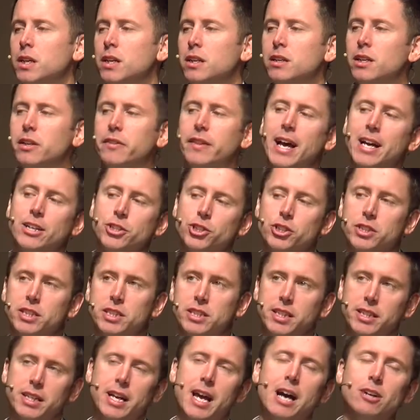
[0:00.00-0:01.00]
Now that should
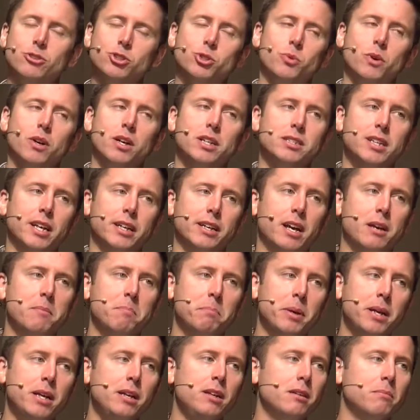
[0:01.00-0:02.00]
stick out to us like a
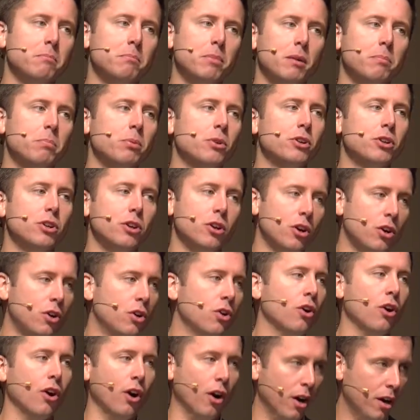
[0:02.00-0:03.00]
pink bumpered
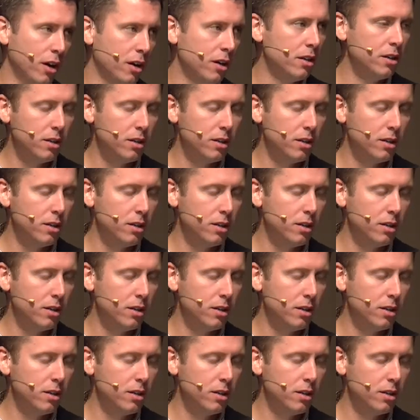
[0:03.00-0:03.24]
car.